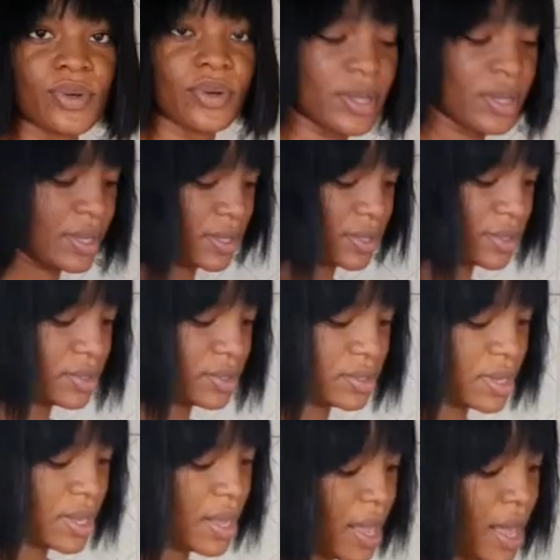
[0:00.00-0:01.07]
your
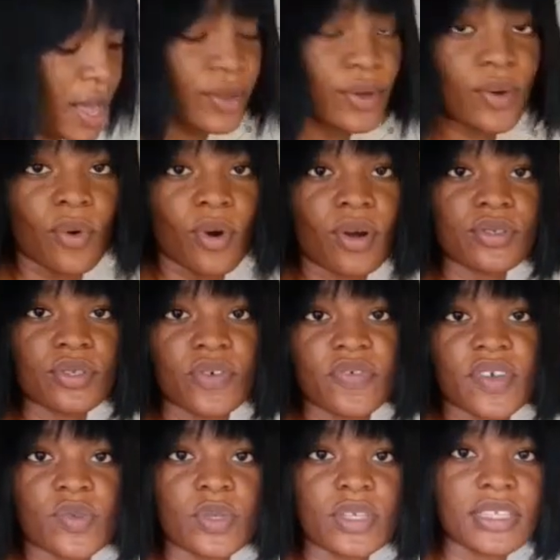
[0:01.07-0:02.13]
hands and your work
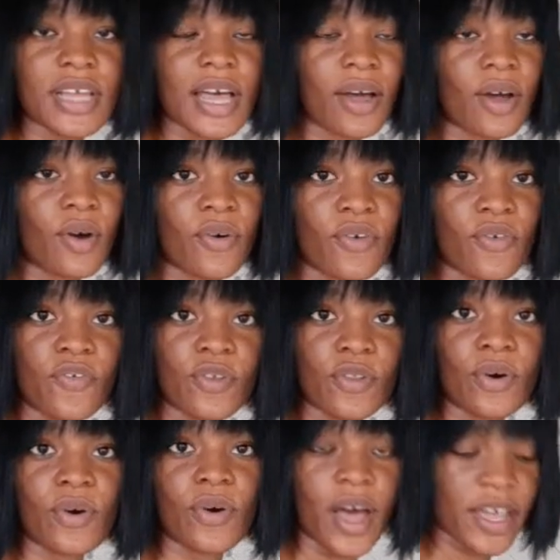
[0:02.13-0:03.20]
surface with either corn
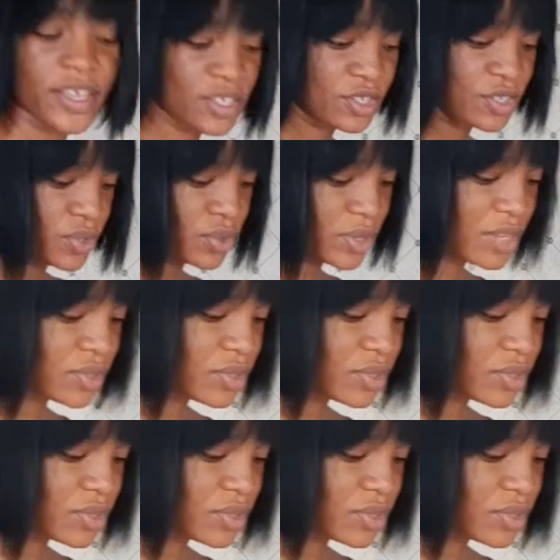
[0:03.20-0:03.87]
flour or icing sugar